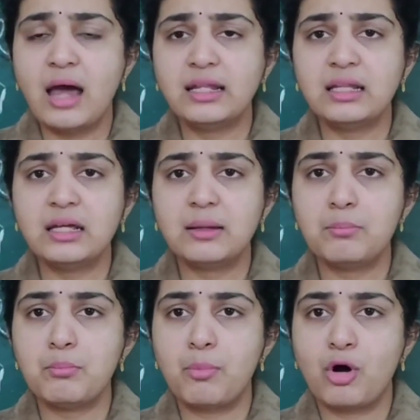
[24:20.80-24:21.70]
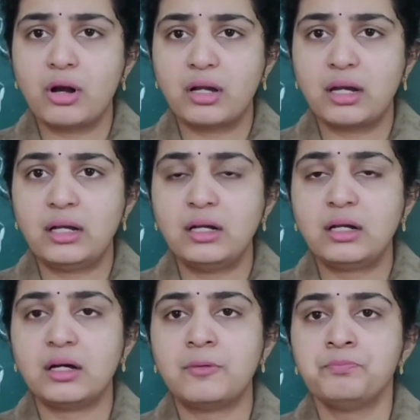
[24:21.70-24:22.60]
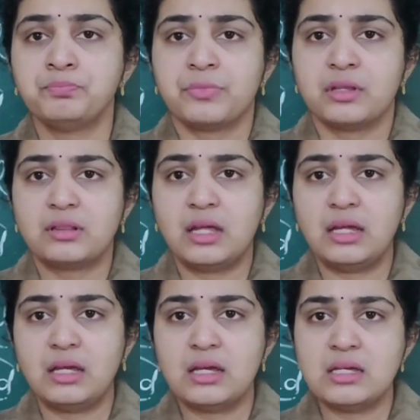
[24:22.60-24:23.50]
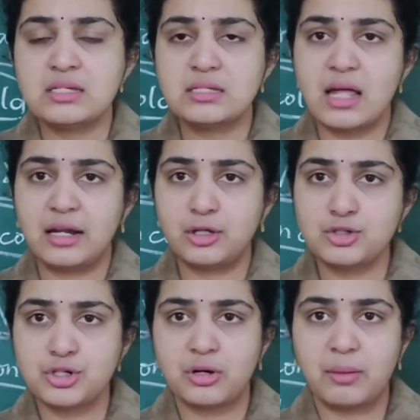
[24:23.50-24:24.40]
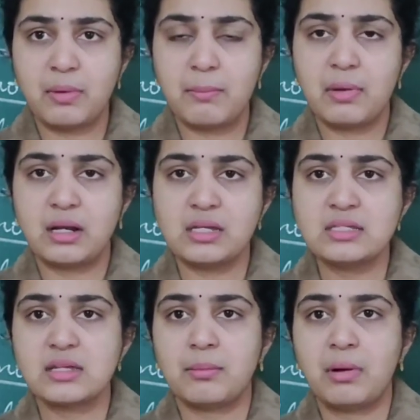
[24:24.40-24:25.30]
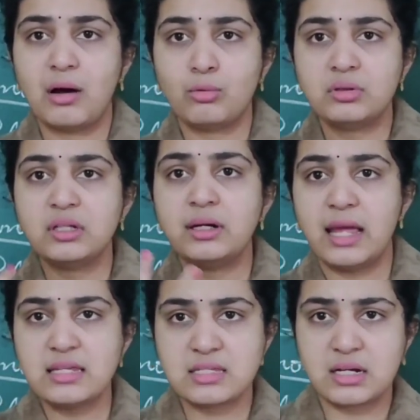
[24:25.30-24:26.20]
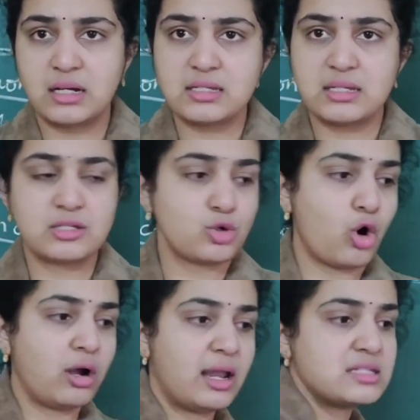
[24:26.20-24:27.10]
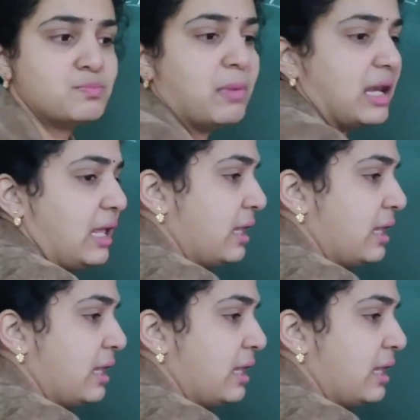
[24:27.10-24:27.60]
Another important thing is that you should remember is about the next disease called as